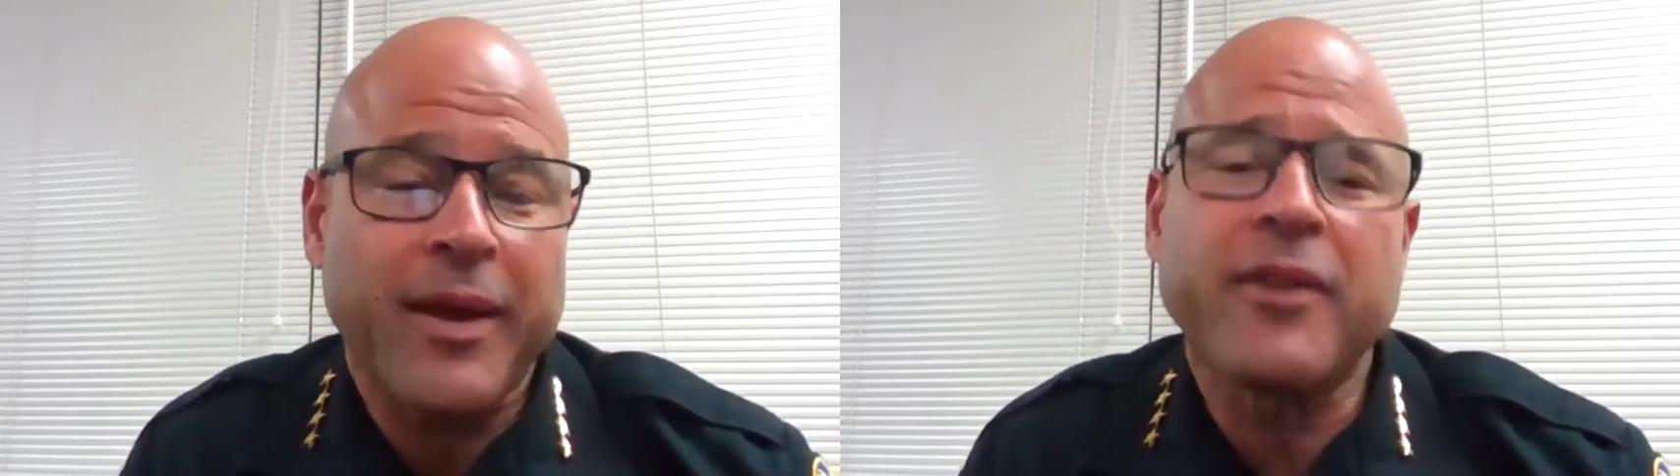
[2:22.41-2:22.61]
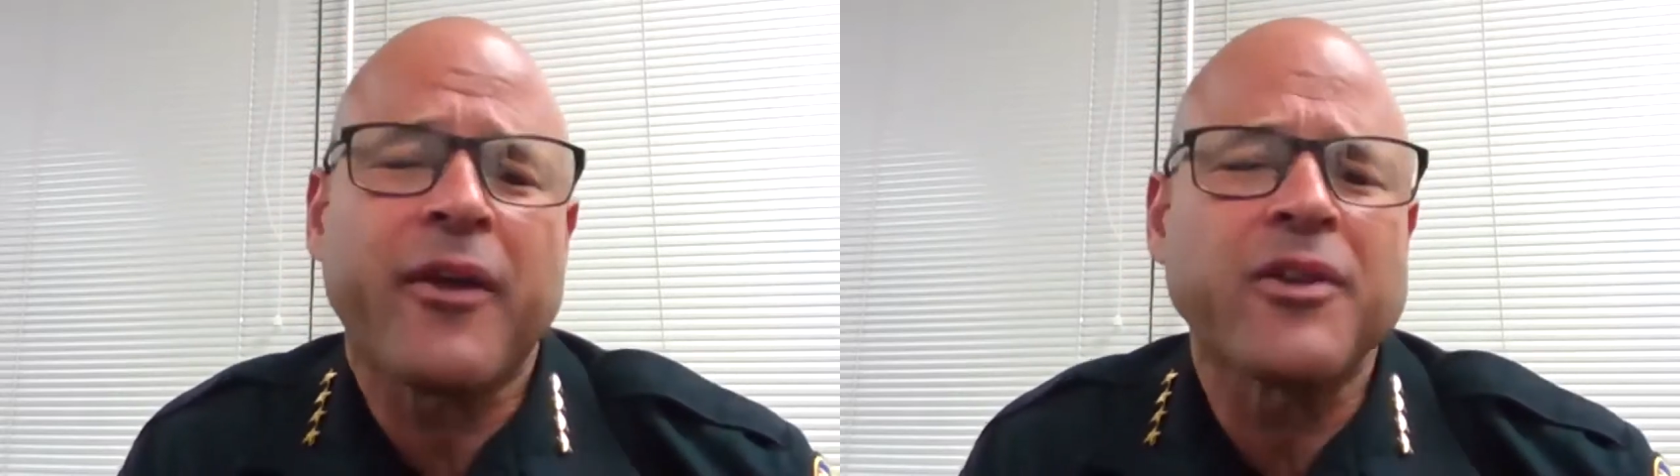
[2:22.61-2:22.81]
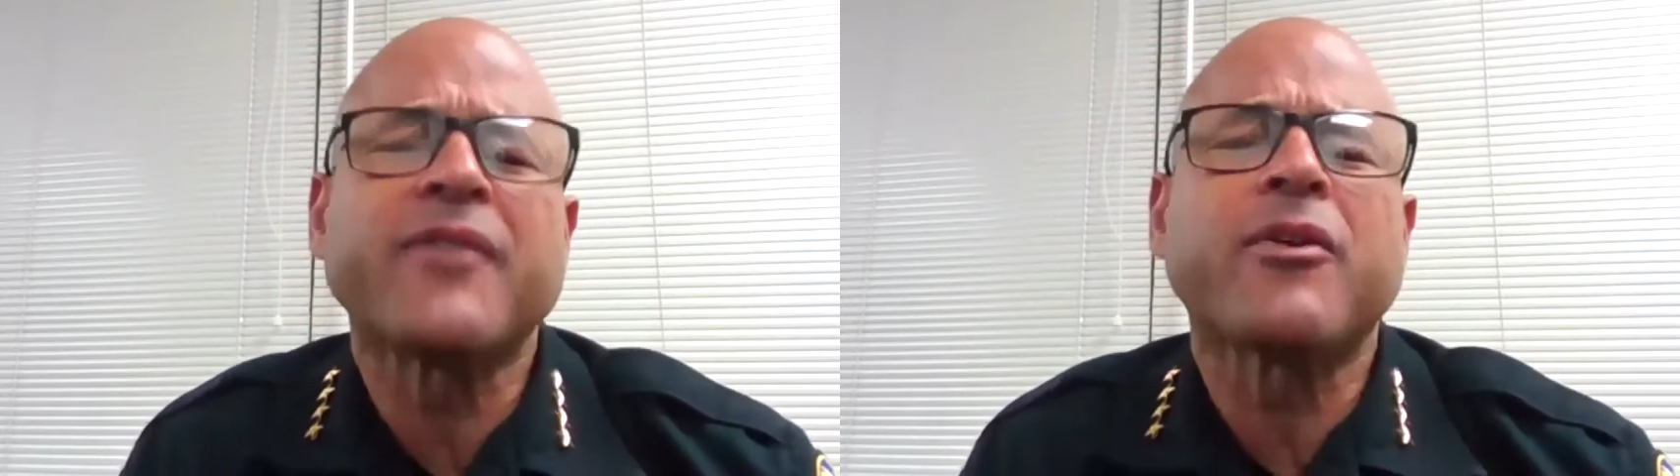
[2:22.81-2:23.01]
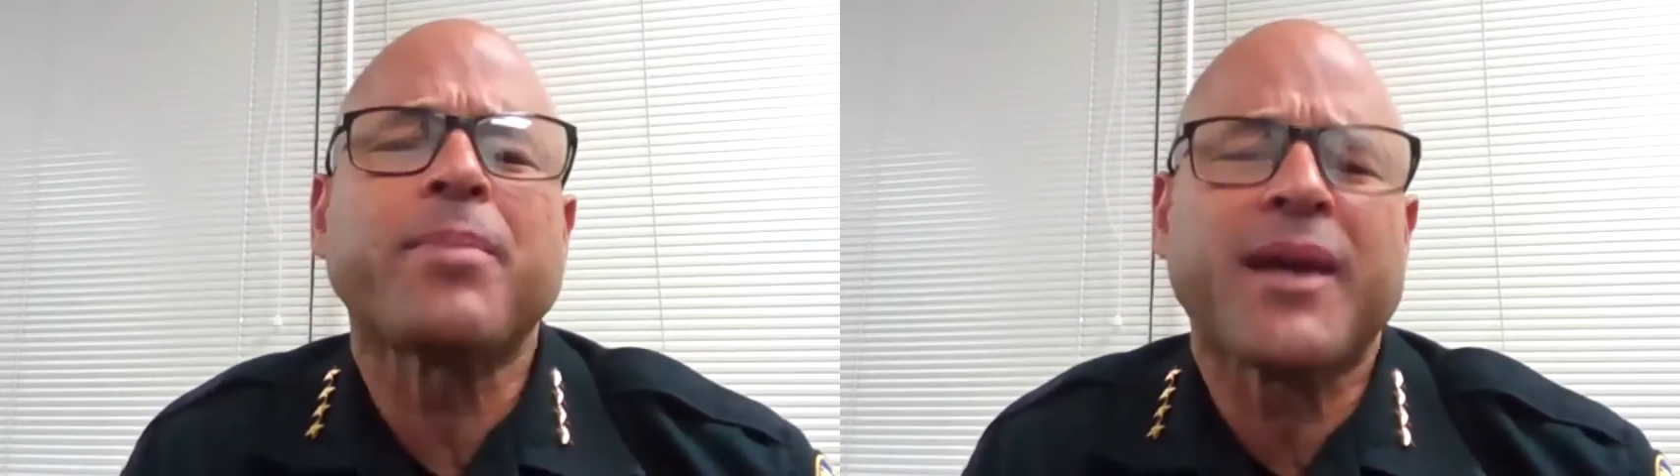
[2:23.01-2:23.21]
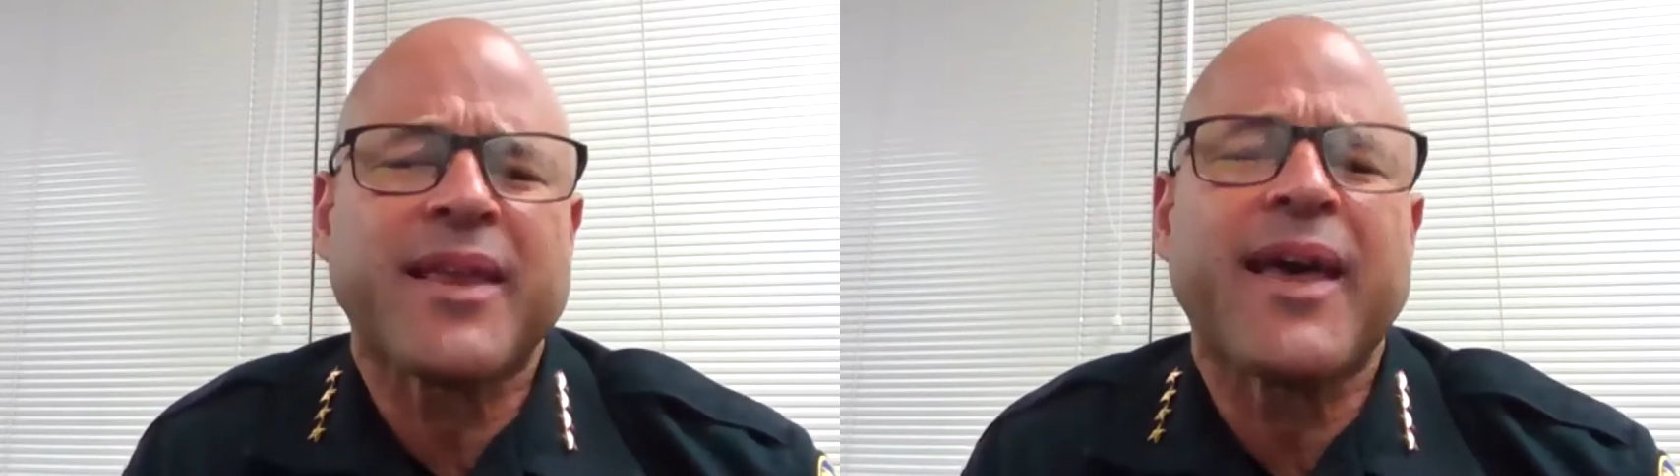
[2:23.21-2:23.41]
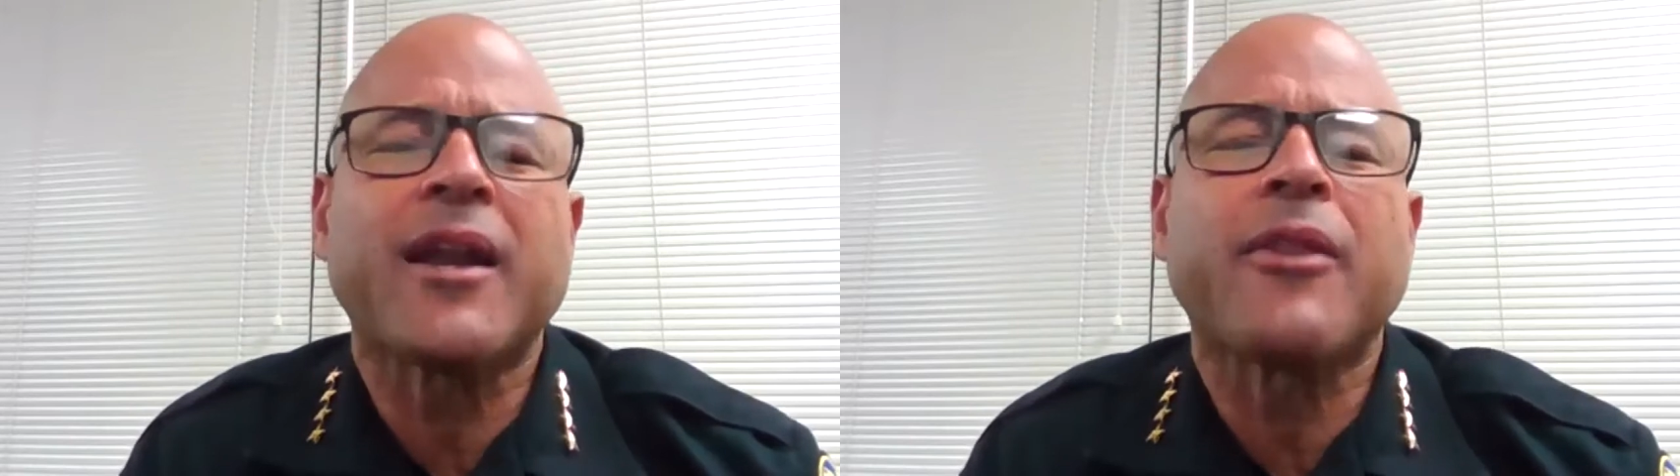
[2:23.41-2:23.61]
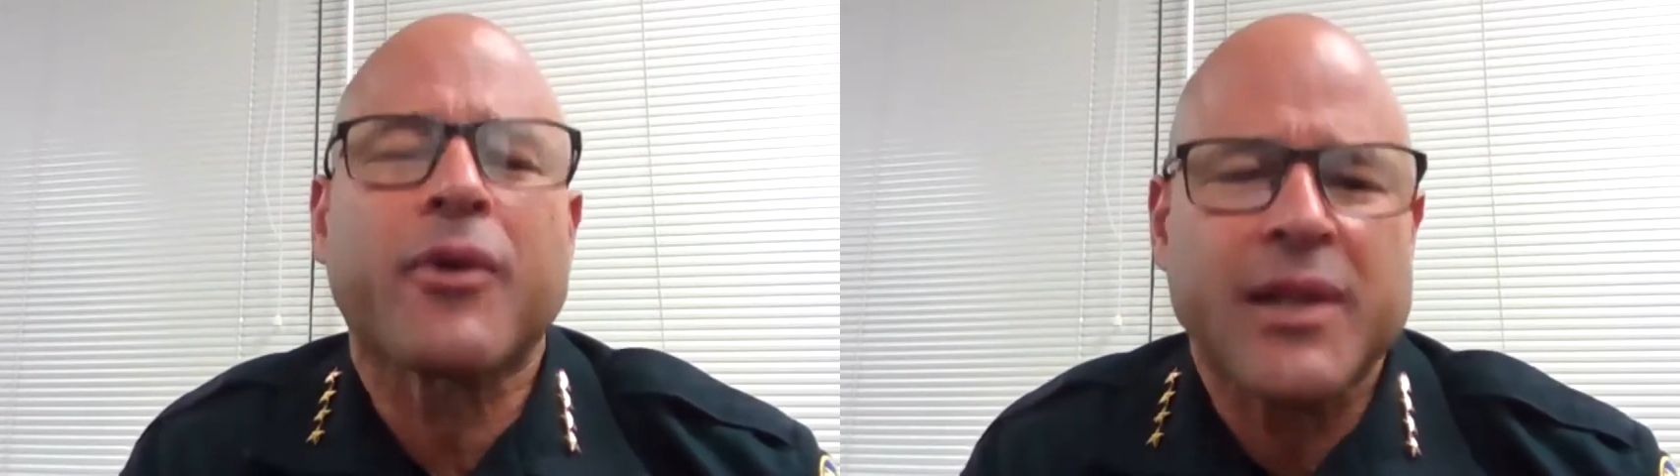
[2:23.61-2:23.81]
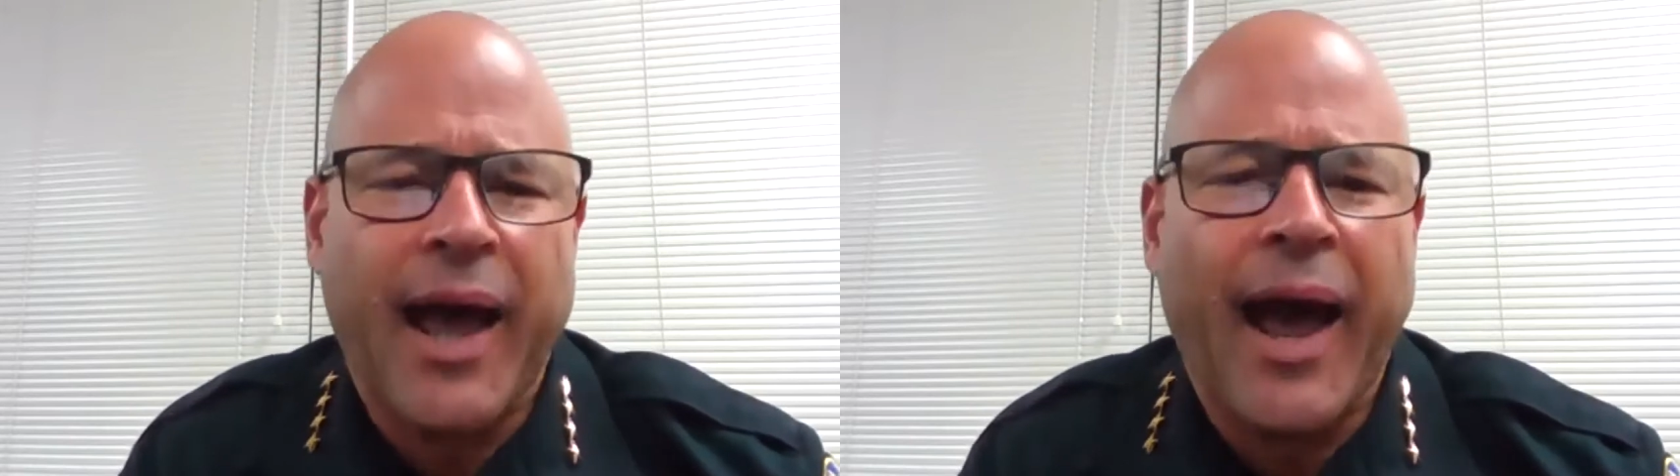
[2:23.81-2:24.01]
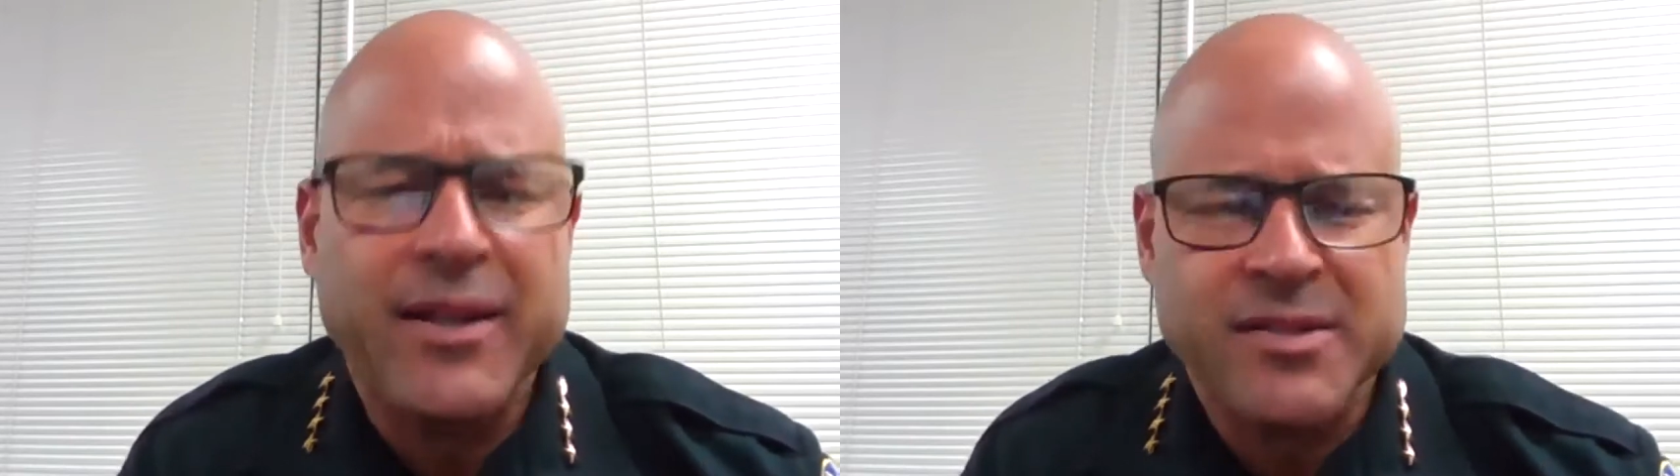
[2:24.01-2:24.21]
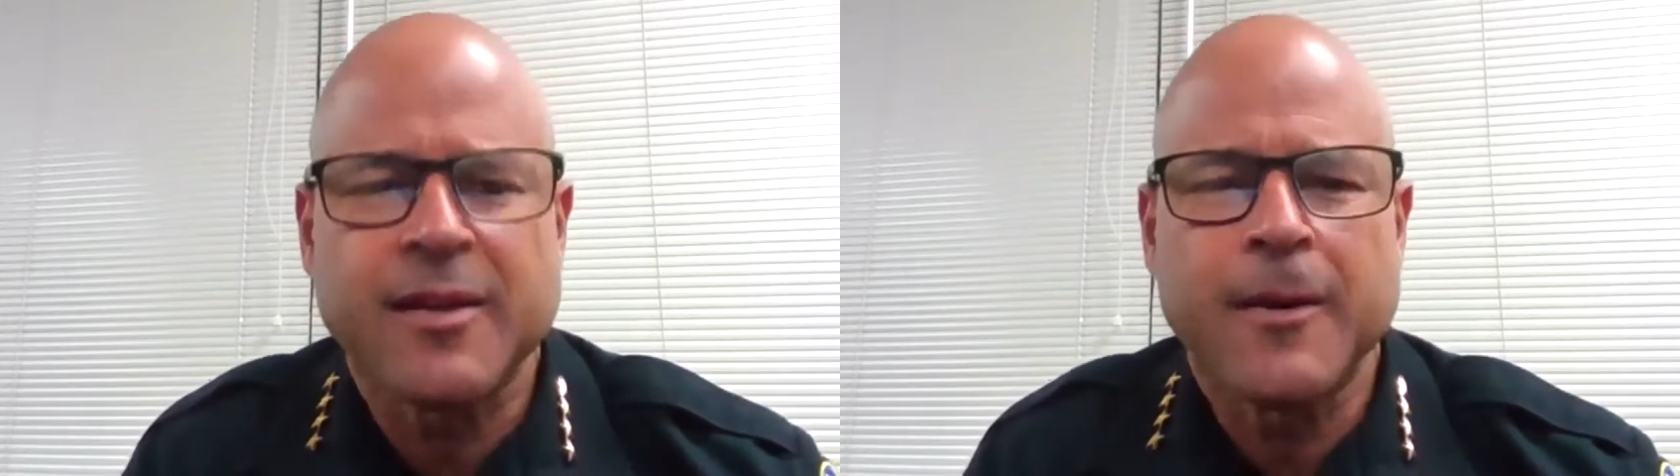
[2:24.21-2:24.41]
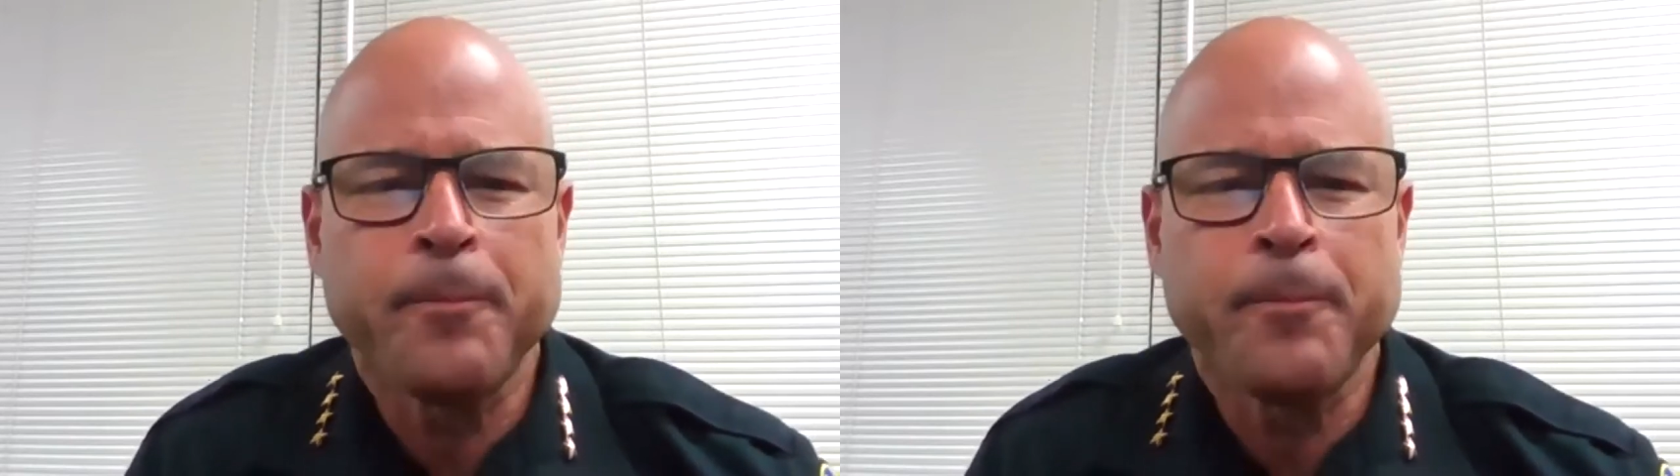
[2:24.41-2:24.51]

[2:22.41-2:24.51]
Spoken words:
"Hey, they'll never be at the head of their class,